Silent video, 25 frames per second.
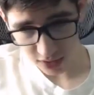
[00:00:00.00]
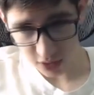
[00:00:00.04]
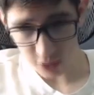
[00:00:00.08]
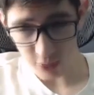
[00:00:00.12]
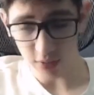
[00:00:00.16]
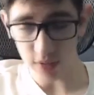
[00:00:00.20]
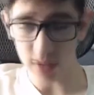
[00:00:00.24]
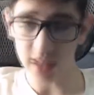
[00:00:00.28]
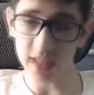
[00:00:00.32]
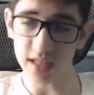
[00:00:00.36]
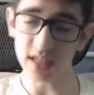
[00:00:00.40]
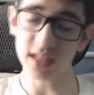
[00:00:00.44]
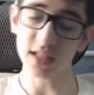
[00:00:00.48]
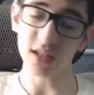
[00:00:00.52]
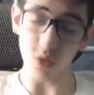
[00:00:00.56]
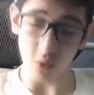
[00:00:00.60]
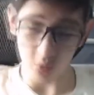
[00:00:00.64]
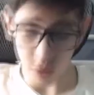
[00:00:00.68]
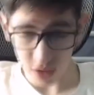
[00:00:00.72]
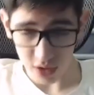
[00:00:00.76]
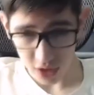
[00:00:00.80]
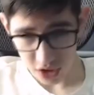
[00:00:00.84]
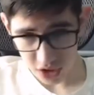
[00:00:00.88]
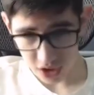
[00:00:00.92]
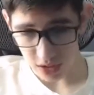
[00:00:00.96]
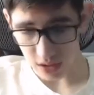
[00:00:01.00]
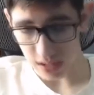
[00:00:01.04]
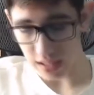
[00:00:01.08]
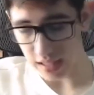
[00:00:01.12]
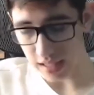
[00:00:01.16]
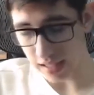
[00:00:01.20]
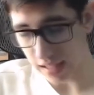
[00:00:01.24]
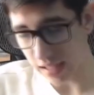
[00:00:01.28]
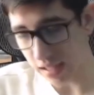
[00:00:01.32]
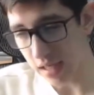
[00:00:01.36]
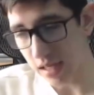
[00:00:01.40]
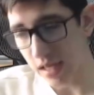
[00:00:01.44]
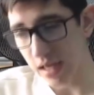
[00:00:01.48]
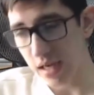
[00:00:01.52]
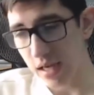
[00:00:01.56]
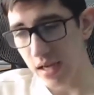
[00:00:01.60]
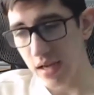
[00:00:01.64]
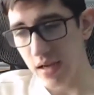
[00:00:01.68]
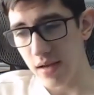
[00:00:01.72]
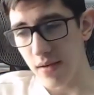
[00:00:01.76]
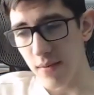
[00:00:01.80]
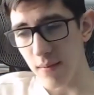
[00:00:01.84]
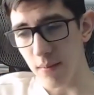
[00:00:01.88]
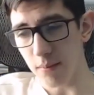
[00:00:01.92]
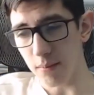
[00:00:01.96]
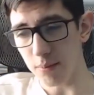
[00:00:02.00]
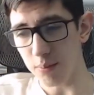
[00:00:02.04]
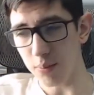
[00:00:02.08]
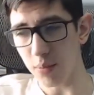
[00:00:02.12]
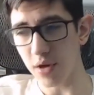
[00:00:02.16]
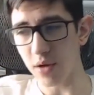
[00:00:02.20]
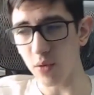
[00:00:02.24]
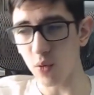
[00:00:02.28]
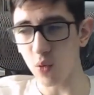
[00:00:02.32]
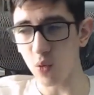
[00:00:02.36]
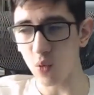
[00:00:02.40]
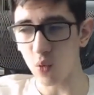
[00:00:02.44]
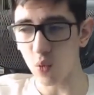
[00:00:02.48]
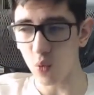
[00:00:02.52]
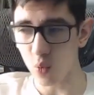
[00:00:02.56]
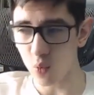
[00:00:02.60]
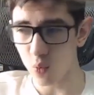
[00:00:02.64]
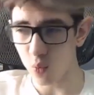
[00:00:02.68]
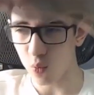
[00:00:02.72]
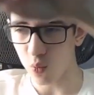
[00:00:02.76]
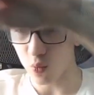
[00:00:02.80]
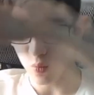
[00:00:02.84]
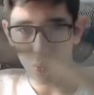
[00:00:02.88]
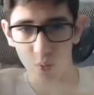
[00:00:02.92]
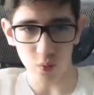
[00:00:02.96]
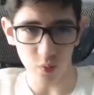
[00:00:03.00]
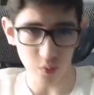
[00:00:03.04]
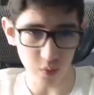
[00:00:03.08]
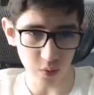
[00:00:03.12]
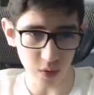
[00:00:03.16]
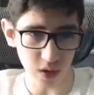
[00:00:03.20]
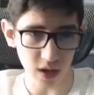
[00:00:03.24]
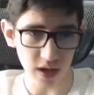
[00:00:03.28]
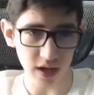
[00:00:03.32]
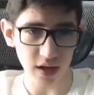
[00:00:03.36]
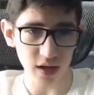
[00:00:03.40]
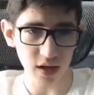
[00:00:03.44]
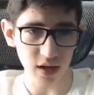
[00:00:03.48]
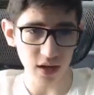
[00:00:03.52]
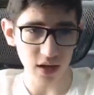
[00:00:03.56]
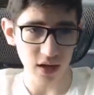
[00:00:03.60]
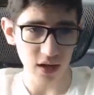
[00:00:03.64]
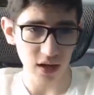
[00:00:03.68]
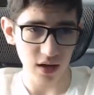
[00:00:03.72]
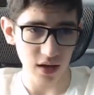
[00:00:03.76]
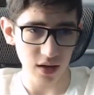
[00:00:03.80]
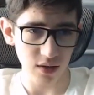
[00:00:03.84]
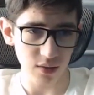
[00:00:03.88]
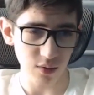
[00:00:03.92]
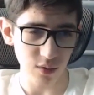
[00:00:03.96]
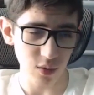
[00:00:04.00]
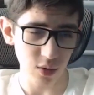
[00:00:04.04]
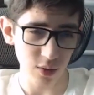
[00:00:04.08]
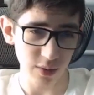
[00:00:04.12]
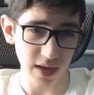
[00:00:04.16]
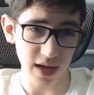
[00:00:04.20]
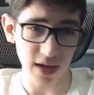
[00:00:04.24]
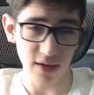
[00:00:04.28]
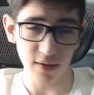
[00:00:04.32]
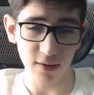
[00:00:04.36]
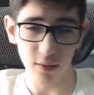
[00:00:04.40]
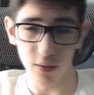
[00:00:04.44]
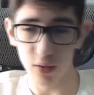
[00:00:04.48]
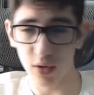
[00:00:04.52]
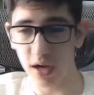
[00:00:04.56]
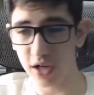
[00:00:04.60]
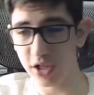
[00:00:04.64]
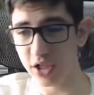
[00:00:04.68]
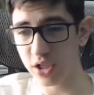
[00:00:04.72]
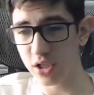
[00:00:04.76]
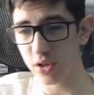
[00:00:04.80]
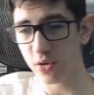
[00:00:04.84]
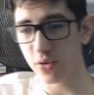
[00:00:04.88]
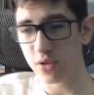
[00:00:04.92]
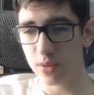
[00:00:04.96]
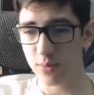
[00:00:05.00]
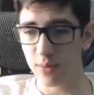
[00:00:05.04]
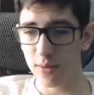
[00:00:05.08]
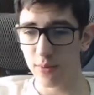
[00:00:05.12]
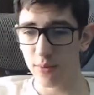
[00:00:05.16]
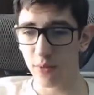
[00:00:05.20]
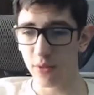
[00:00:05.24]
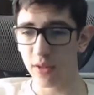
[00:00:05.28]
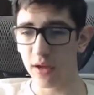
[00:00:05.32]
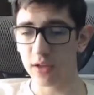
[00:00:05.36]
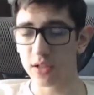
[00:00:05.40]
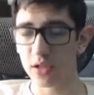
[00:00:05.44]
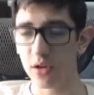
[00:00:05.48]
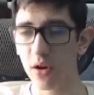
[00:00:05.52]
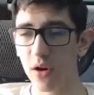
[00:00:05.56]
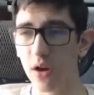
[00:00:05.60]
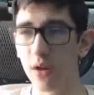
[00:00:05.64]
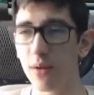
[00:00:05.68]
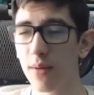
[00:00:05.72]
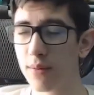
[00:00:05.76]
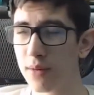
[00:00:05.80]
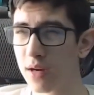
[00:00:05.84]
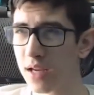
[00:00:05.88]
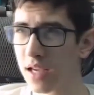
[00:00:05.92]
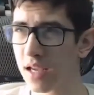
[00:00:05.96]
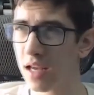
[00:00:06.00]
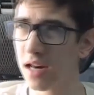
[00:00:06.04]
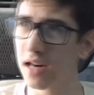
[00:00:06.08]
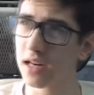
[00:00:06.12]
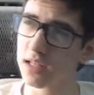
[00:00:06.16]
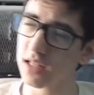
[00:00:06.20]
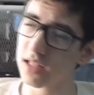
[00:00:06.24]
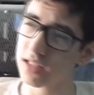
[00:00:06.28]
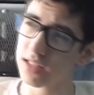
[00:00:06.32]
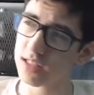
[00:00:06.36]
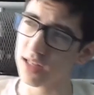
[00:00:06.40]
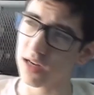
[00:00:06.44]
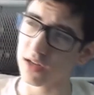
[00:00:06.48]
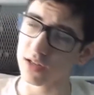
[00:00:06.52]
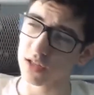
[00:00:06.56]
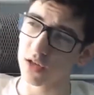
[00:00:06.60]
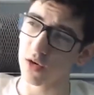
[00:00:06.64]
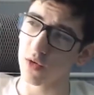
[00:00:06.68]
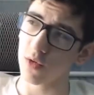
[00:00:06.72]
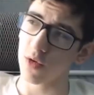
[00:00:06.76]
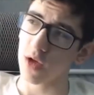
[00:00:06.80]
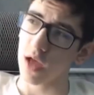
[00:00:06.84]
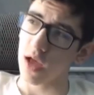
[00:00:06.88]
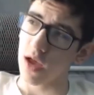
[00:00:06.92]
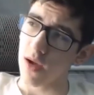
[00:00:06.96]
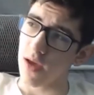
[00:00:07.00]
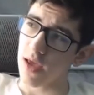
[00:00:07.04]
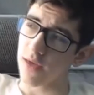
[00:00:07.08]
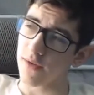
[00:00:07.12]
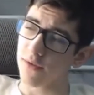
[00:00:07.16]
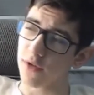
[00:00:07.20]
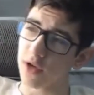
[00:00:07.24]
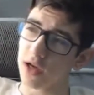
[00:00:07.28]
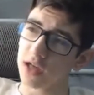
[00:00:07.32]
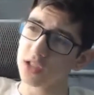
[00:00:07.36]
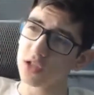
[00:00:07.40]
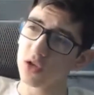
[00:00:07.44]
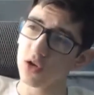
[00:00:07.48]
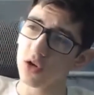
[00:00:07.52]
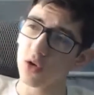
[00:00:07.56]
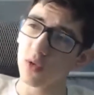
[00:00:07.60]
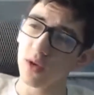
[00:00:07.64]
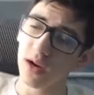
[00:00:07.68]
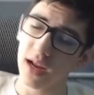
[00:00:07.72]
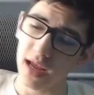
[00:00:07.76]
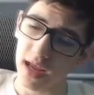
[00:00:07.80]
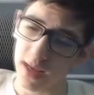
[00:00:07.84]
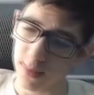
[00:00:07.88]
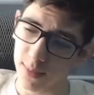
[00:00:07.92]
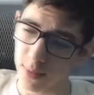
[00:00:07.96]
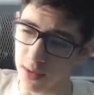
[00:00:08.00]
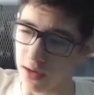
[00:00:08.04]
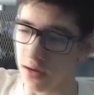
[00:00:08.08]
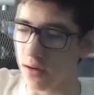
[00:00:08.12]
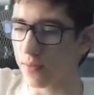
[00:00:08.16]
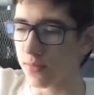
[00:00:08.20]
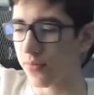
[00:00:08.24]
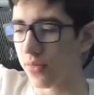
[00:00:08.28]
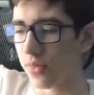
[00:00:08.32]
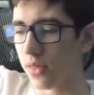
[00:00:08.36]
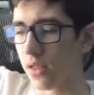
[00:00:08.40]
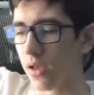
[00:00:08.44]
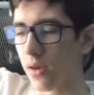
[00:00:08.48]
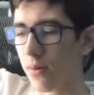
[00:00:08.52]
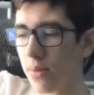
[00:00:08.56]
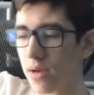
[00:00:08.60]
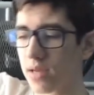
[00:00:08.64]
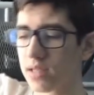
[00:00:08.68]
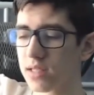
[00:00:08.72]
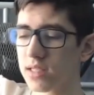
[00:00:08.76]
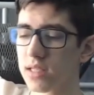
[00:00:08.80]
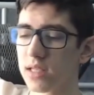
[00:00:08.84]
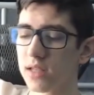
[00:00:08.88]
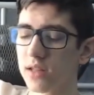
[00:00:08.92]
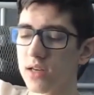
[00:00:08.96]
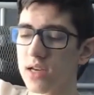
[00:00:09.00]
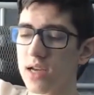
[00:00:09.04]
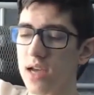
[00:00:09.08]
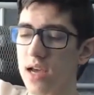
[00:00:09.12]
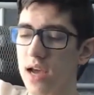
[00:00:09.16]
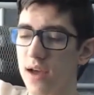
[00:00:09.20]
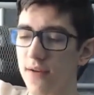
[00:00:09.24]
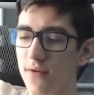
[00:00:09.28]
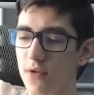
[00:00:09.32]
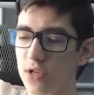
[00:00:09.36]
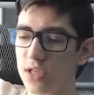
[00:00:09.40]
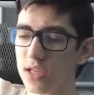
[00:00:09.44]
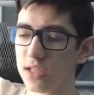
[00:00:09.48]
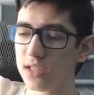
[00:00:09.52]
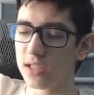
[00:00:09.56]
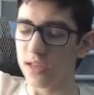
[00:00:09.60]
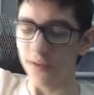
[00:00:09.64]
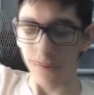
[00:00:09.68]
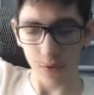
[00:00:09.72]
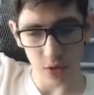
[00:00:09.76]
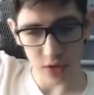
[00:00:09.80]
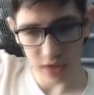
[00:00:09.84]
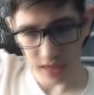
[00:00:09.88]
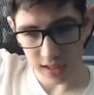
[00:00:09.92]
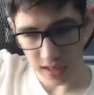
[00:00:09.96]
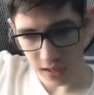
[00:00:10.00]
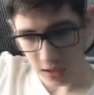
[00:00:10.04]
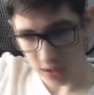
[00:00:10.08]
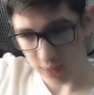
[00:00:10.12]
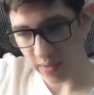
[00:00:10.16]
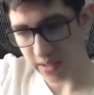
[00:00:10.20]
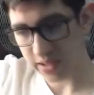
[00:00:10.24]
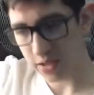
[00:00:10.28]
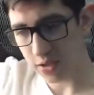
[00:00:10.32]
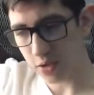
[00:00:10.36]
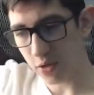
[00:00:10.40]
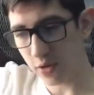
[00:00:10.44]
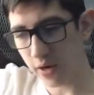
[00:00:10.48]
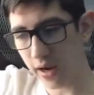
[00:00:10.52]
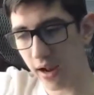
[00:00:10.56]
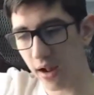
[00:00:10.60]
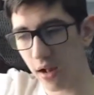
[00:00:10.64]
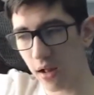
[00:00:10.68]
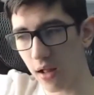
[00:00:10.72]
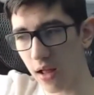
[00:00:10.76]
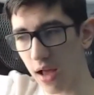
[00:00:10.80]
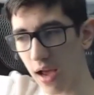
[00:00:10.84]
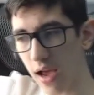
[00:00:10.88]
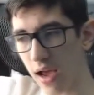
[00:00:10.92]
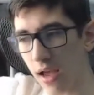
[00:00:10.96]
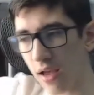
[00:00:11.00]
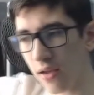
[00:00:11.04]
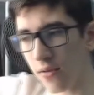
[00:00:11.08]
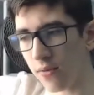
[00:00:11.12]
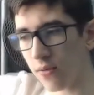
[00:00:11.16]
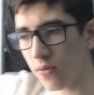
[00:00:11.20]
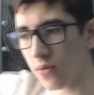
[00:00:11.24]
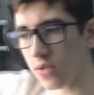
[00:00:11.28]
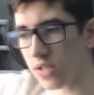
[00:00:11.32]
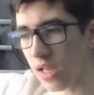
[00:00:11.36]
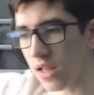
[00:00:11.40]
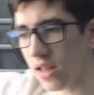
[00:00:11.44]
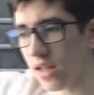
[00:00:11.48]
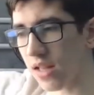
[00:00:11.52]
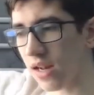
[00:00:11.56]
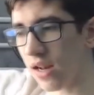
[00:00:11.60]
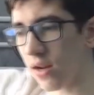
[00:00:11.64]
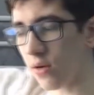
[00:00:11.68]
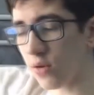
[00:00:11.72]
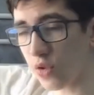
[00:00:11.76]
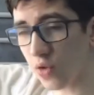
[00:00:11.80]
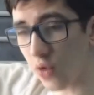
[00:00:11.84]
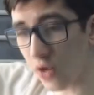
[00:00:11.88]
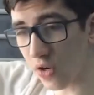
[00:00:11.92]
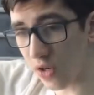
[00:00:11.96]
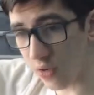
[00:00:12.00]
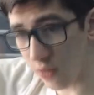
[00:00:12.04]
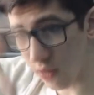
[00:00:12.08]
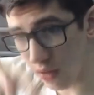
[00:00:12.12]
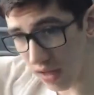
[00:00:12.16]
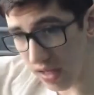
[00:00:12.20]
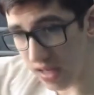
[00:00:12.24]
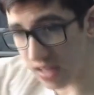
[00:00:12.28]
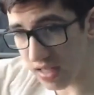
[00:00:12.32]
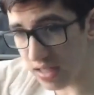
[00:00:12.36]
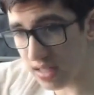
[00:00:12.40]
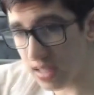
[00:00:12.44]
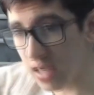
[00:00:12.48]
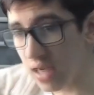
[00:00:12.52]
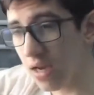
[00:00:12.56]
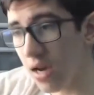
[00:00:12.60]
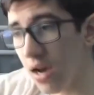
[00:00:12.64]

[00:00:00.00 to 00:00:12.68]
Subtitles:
to release originally, but like we're actually losing people now, so I'm going to get into this now. So if you guys don't know what happened, basically ever since I first announced Mesozoic Isle, I said that it was going to release